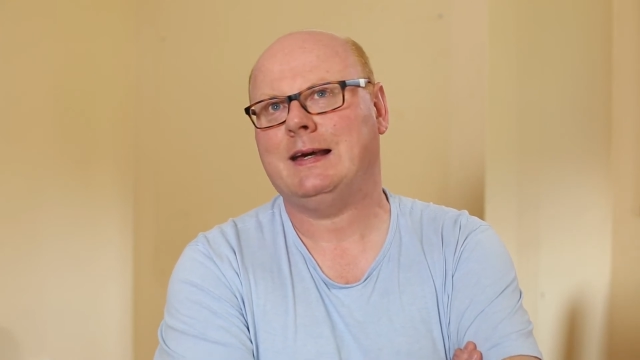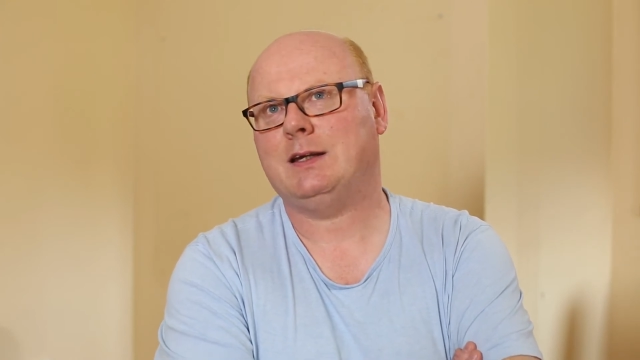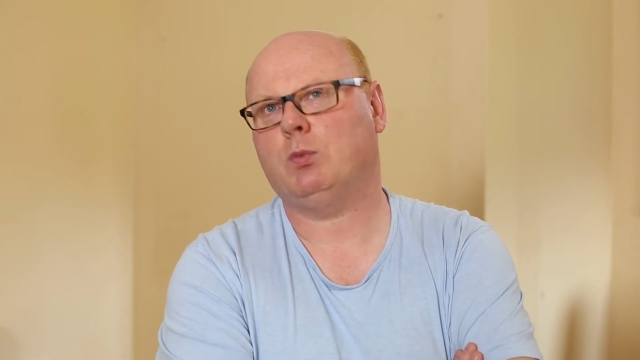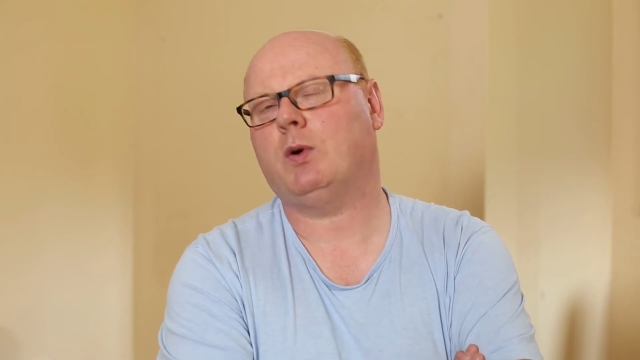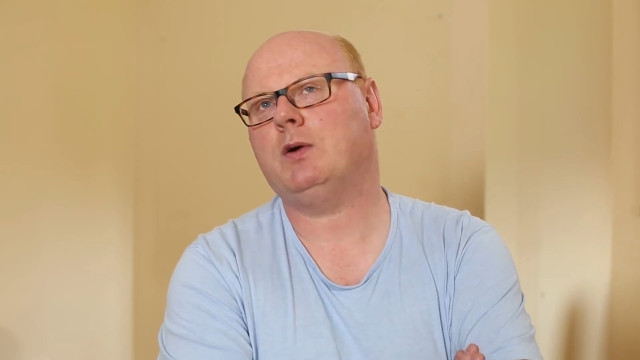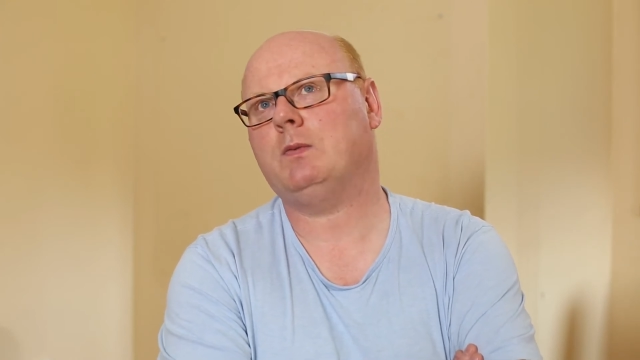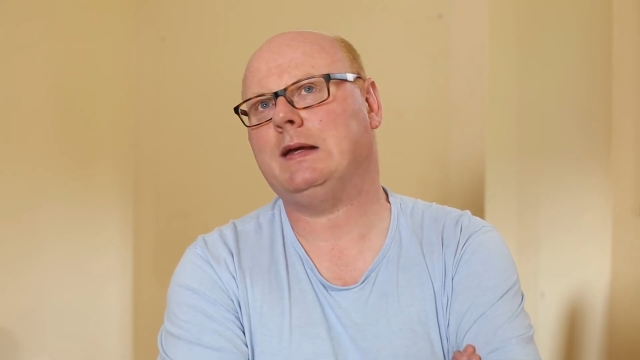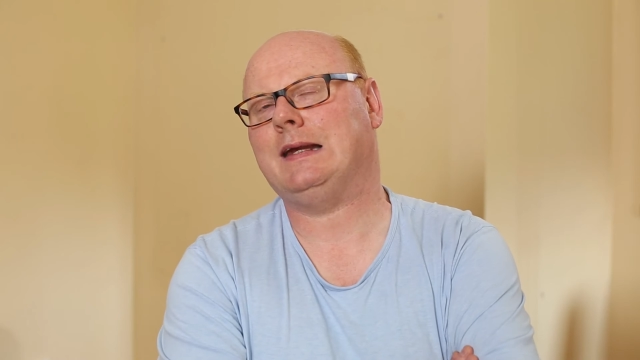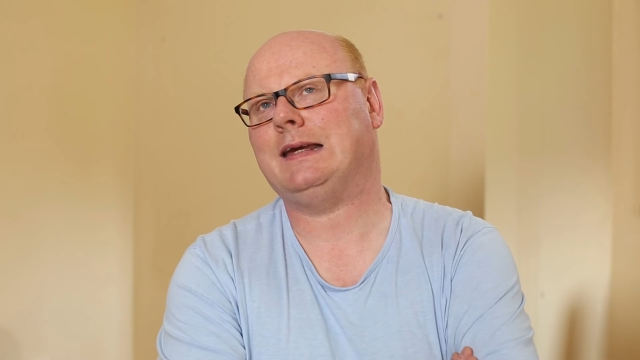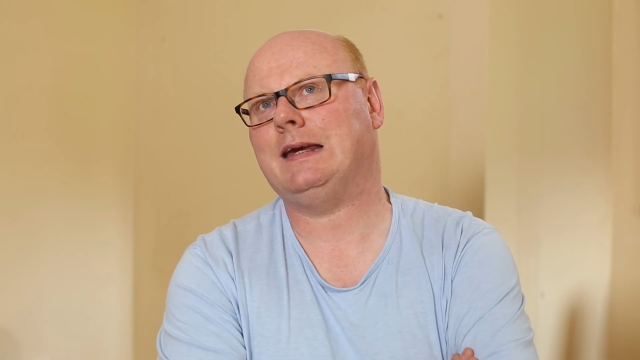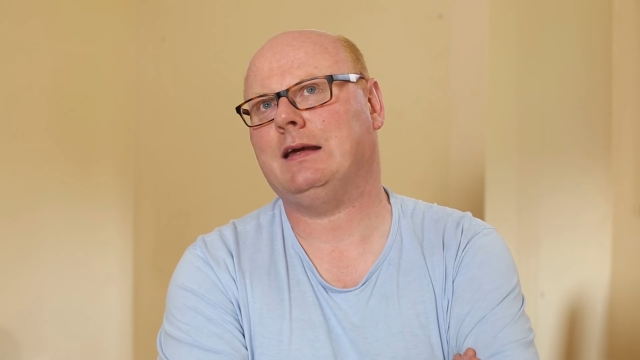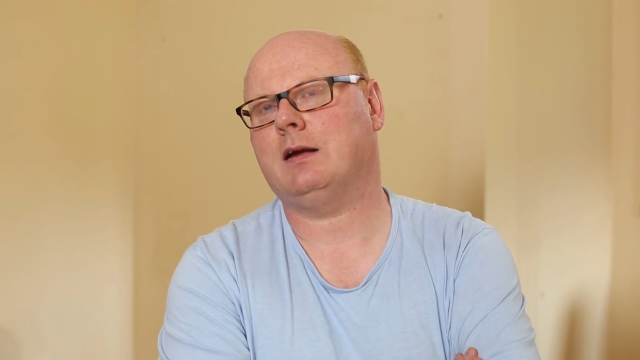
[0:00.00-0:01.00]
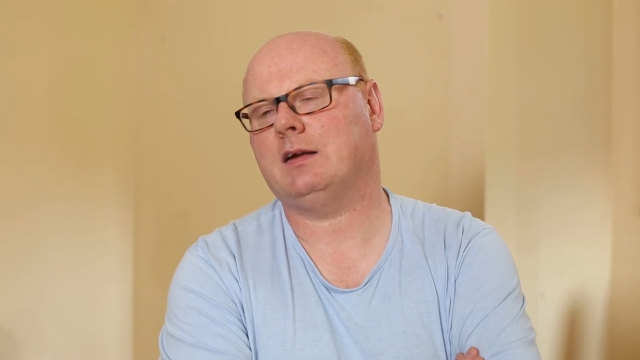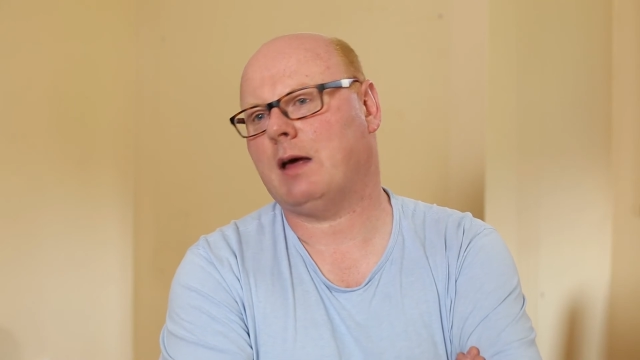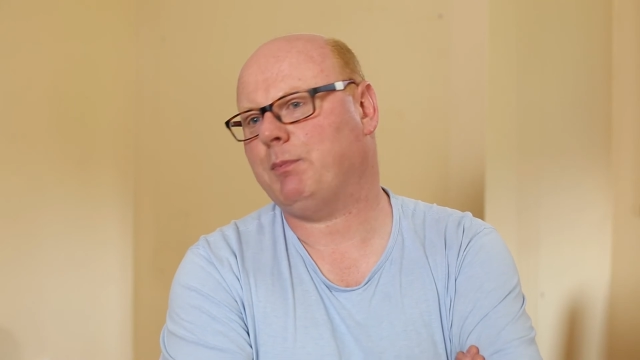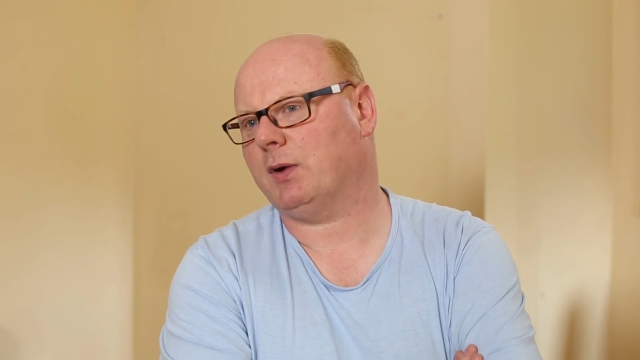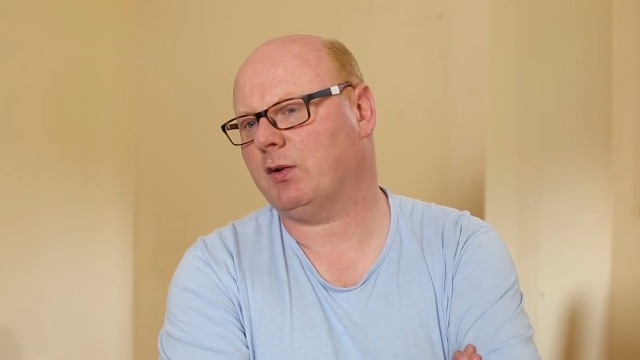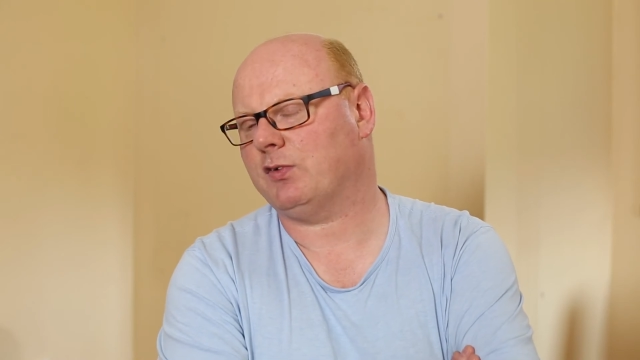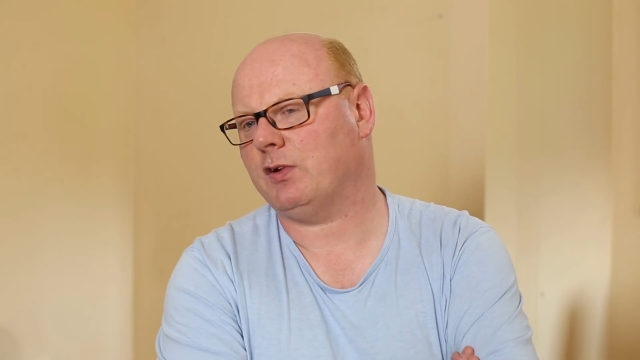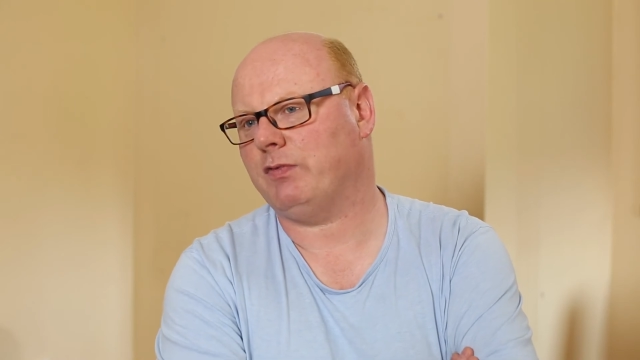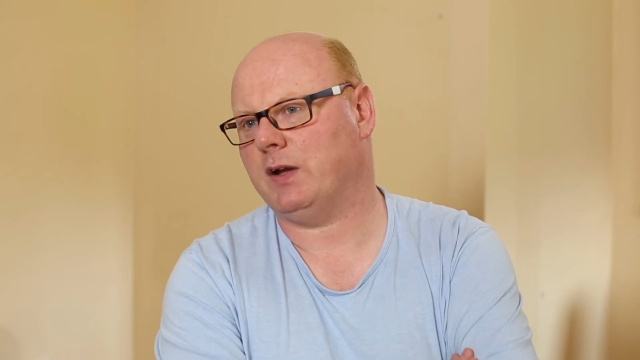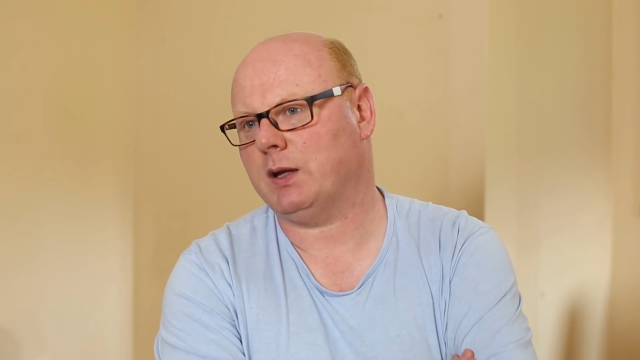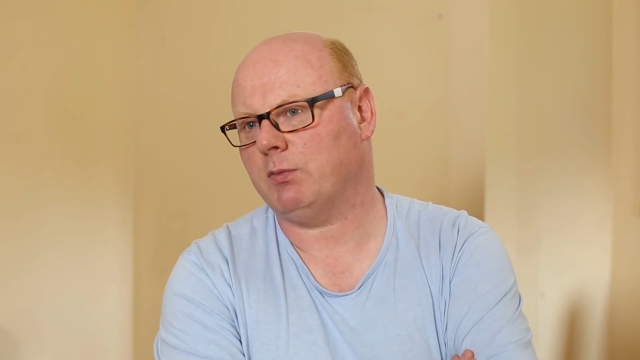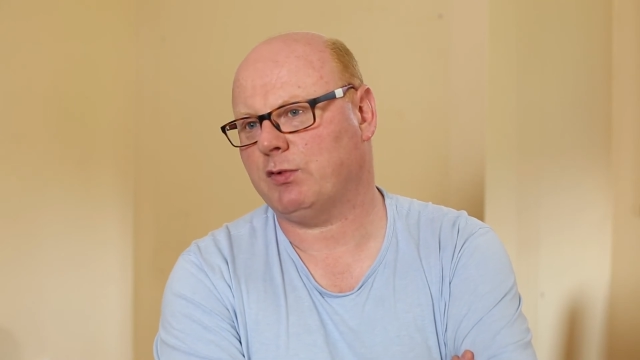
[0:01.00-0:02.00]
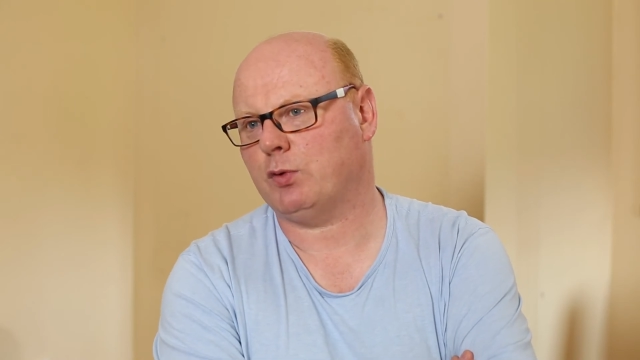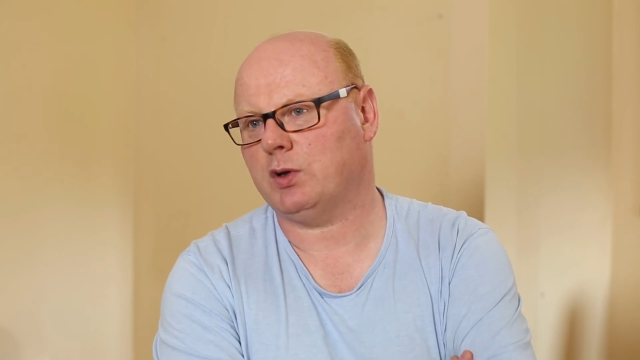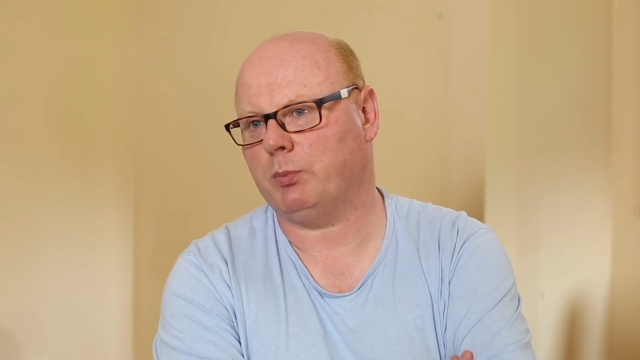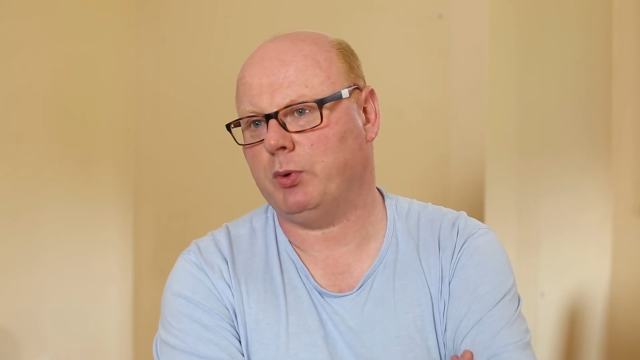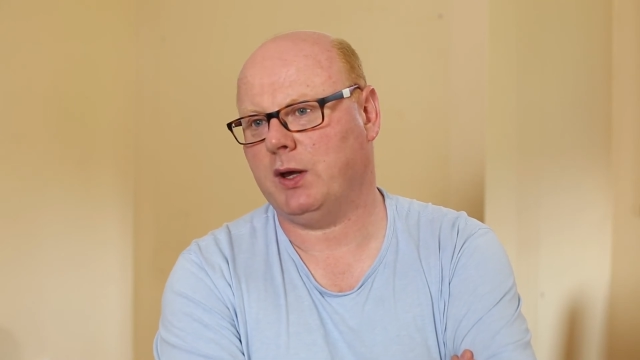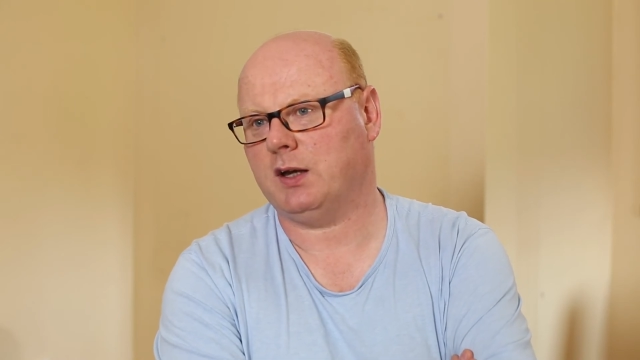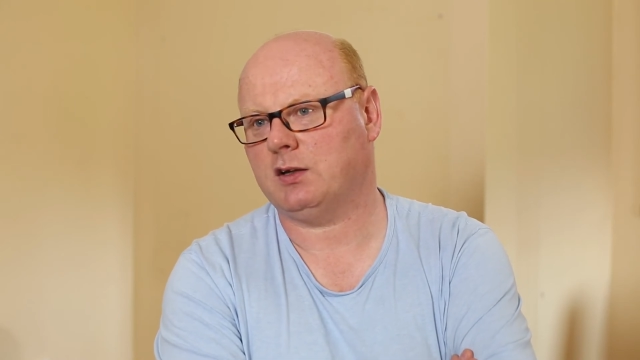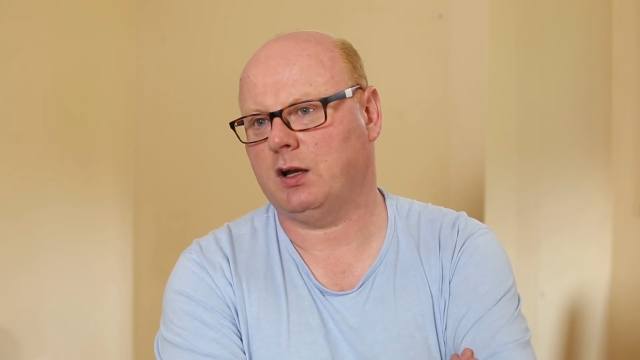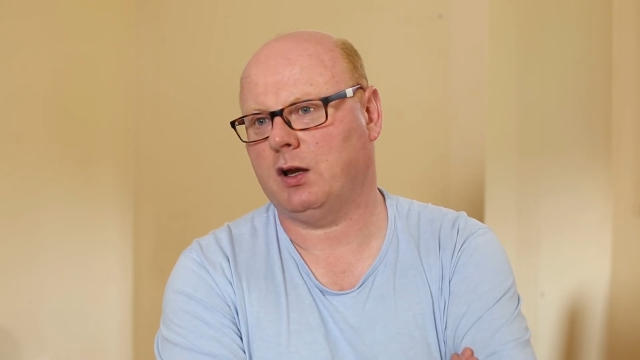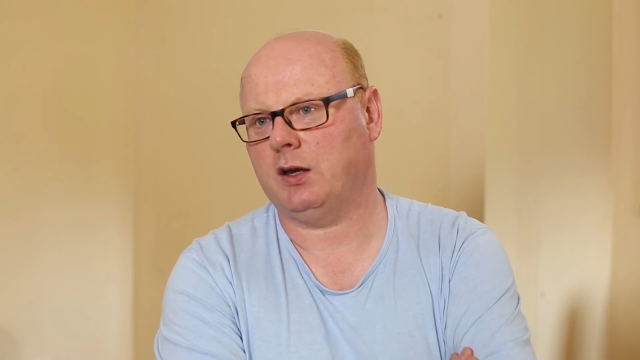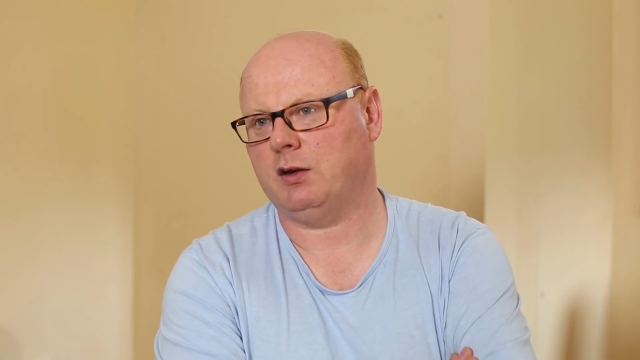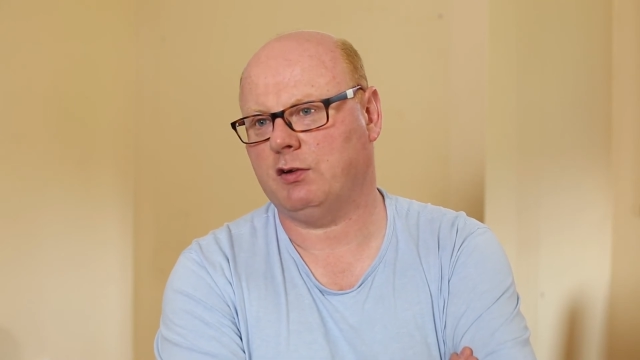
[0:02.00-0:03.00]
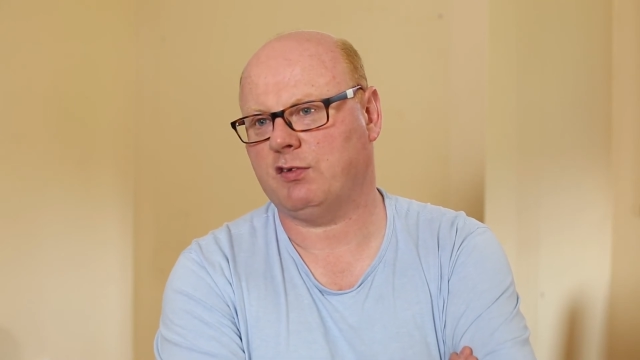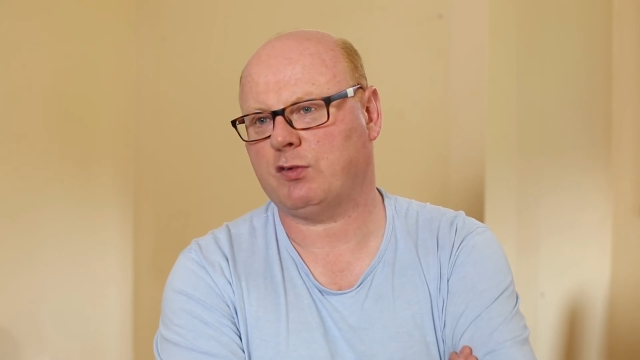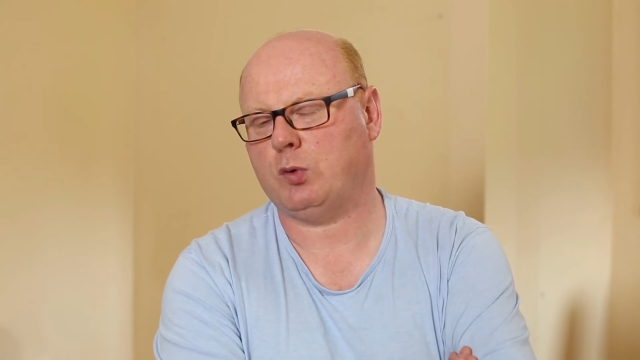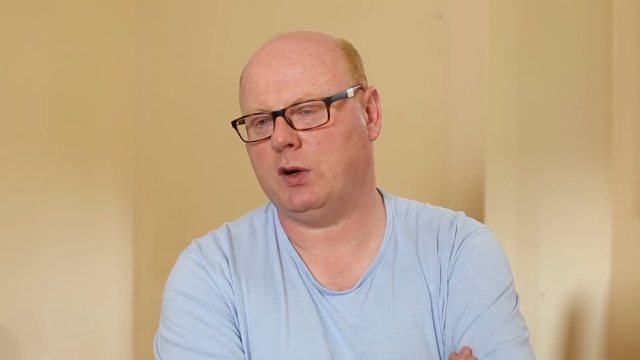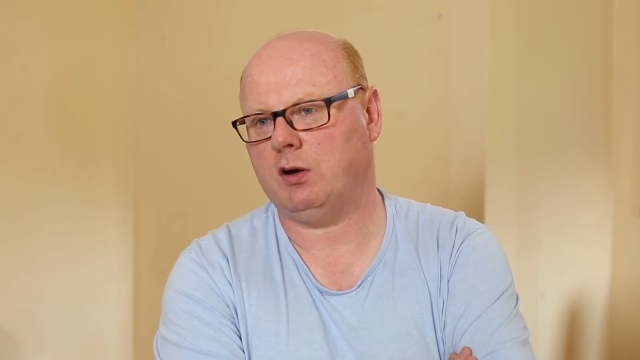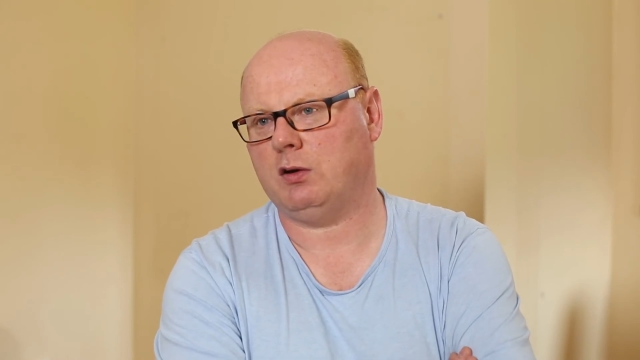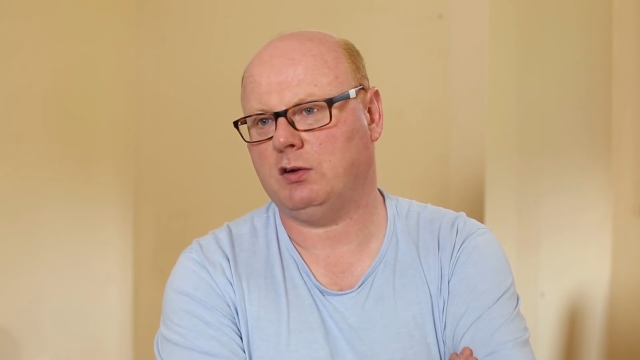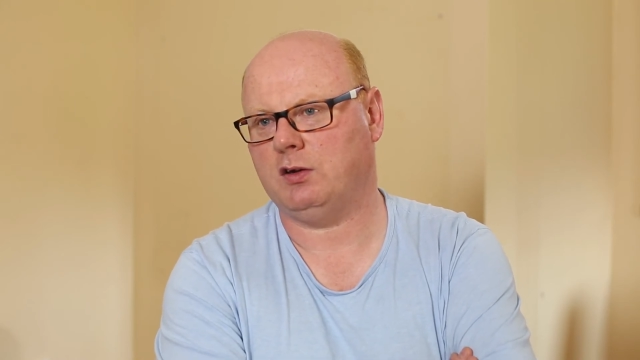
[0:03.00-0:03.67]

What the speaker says: they weren't really keen on that because they felt it was going to break the line of the square.